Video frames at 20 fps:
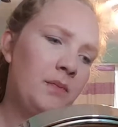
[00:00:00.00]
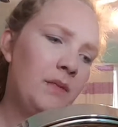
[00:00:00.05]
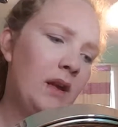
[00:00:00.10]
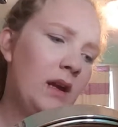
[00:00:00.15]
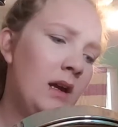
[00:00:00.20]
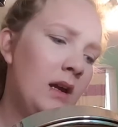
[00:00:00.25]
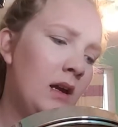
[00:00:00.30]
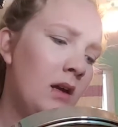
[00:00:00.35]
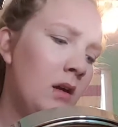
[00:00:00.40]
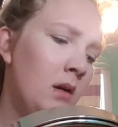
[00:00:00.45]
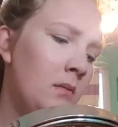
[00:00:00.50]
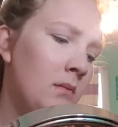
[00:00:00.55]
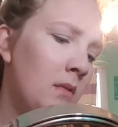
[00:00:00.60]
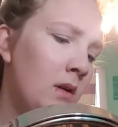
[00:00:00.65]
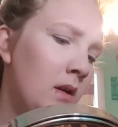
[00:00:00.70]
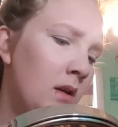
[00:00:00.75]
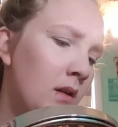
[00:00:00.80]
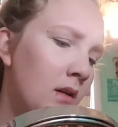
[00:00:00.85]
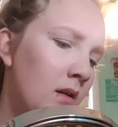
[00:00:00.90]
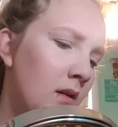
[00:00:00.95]
I don't
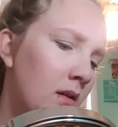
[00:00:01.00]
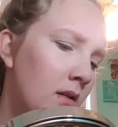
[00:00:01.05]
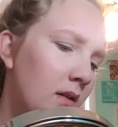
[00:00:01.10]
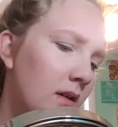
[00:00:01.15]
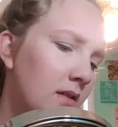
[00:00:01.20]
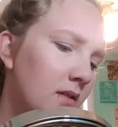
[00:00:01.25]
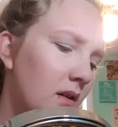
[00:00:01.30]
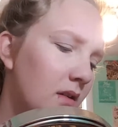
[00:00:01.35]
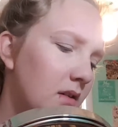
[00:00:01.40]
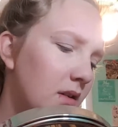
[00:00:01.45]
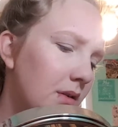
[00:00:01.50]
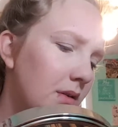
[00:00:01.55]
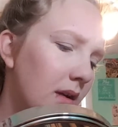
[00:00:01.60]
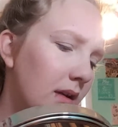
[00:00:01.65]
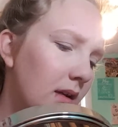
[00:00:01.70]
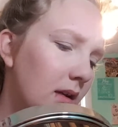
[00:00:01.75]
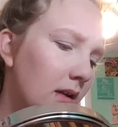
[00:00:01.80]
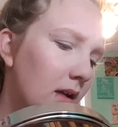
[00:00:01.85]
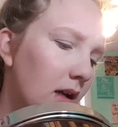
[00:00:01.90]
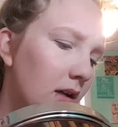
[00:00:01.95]
know. There's also
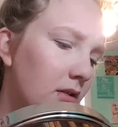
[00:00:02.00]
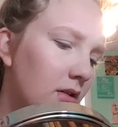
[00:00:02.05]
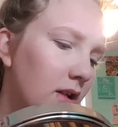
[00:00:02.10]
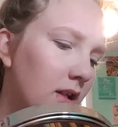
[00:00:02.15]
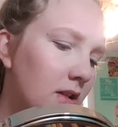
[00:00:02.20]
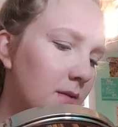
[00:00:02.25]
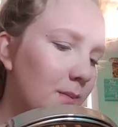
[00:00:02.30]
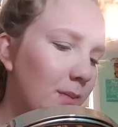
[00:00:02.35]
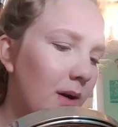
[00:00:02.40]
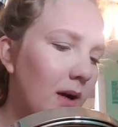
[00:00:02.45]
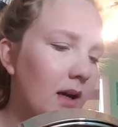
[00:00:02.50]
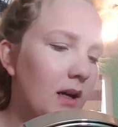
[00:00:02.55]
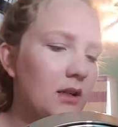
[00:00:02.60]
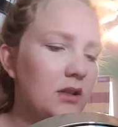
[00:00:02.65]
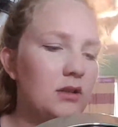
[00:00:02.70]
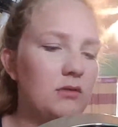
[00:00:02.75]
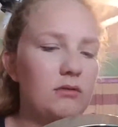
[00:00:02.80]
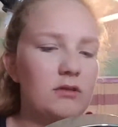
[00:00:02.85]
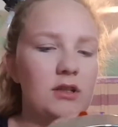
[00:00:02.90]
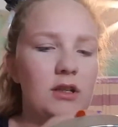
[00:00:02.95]
like a cut crease
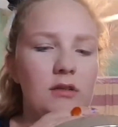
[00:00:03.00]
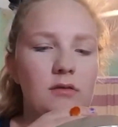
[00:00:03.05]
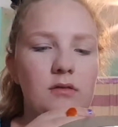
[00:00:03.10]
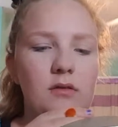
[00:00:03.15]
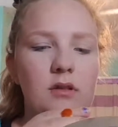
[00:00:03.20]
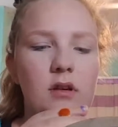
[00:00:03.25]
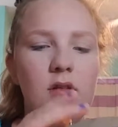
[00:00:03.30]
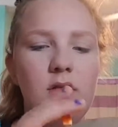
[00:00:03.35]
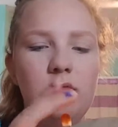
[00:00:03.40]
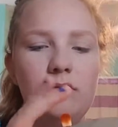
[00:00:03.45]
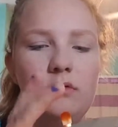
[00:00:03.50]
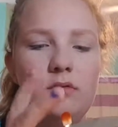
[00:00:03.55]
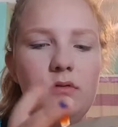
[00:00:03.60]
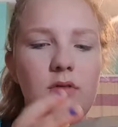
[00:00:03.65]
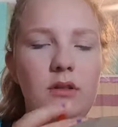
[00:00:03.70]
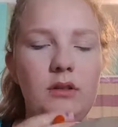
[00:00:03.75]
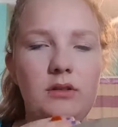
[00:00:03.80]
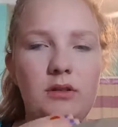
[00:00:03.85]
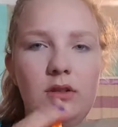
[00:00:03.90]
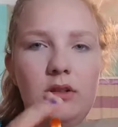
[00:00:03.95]
brush, which I don't
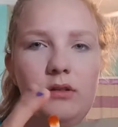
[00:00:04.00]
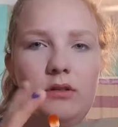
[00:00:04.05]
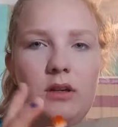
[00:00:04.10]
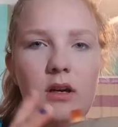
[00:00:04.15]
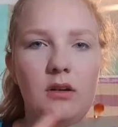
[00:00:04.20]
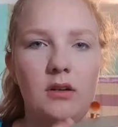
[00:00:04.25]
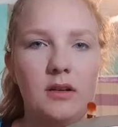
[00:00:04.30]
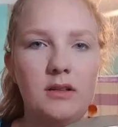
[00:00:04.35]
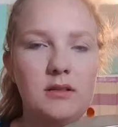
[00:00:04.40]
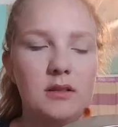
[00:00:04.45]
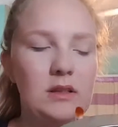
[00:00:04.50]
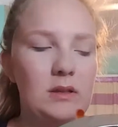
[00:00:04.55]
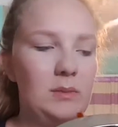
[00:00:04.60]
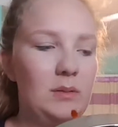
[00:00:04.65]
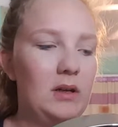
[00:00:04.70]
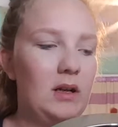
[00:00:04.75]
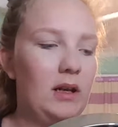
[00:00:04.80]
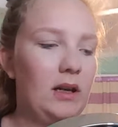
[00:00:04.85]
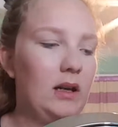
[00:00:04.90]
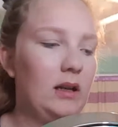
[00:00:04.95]
usually do cut creases,
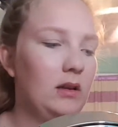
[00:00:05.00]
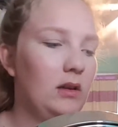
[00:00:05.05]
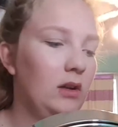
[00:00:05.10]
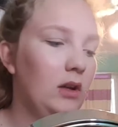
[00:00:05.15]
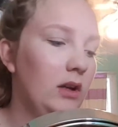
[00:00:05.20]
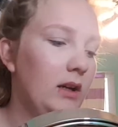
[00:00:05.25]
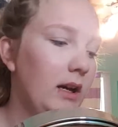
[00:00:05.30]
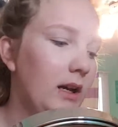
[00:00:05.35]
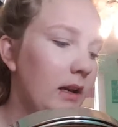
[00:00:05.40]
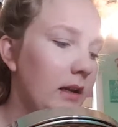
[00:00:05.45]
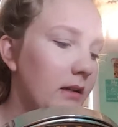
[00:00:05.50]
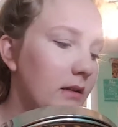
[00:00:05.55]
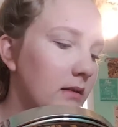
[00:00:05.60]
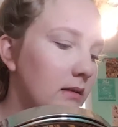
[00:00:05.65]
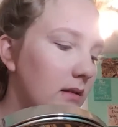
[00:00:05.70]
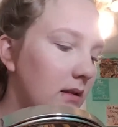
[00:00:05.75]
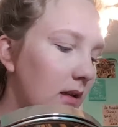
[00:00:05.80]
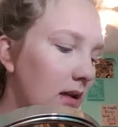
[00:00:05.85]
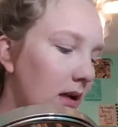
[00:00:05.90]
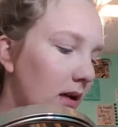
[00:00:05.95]
but I can look at it and
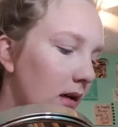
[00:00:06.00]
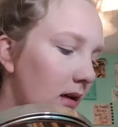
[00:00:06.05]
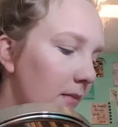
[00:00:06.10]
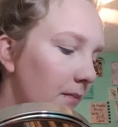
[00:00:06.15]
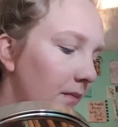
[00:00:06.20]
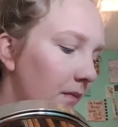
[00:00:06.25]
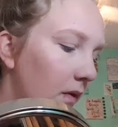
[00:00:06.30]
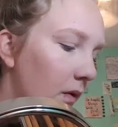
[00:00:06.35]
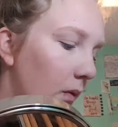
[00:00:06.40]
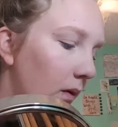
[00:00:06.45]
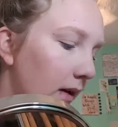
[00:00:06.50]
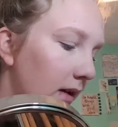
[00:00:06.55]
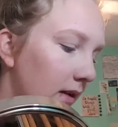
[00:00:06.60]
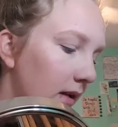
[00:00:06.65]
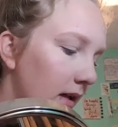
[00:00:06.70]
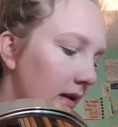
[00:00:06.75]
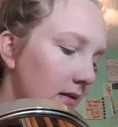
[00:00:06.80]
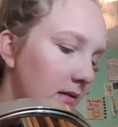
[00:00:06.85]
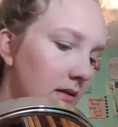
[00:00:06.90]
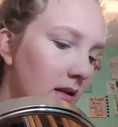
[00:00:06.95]
see what it
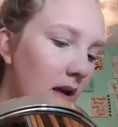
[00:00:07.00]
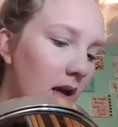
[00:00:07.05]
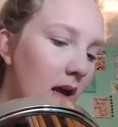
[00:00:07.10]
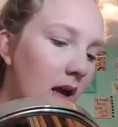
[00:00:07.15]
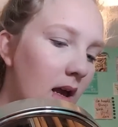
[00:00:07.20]
does.